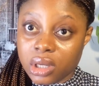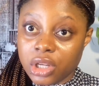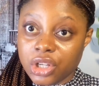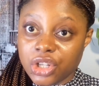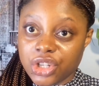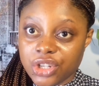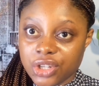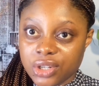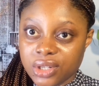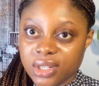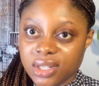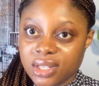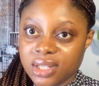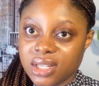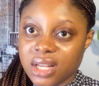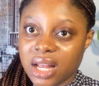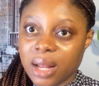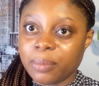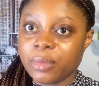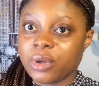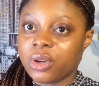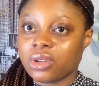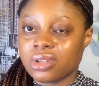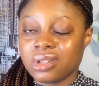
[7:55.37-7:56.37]
Do you
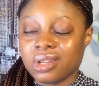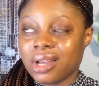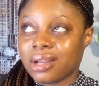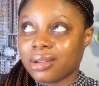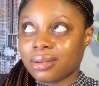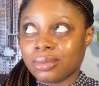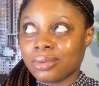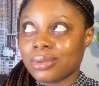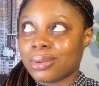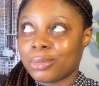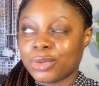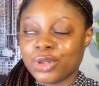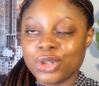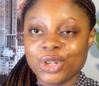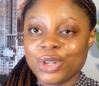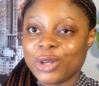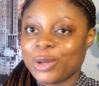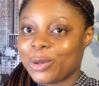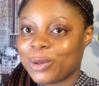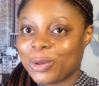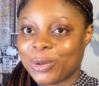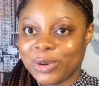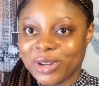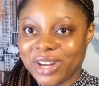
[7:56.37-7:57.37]
understand? Because like, I'm literally
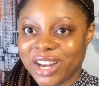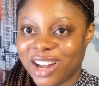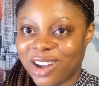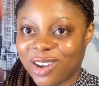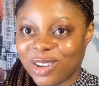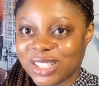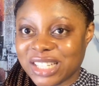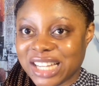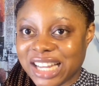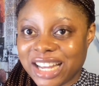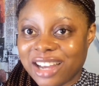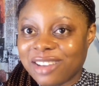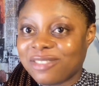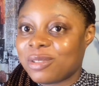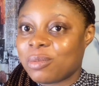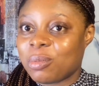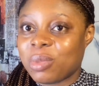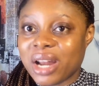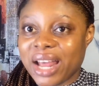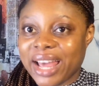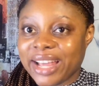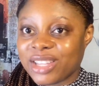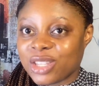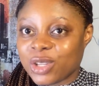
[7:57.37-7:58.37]
not going out, I have the
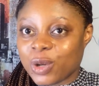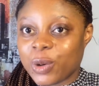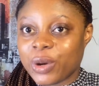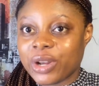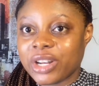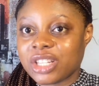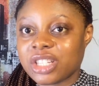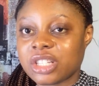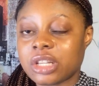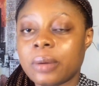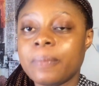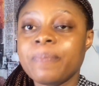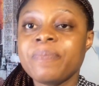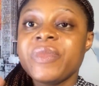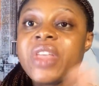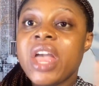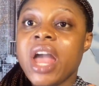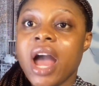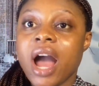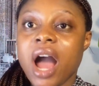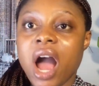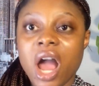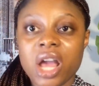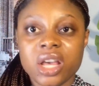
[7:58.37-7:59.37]
blinds on, so
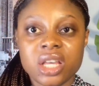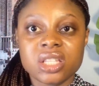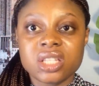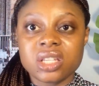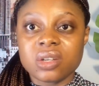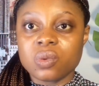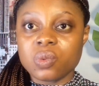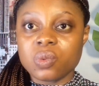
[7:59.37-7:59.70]
I use it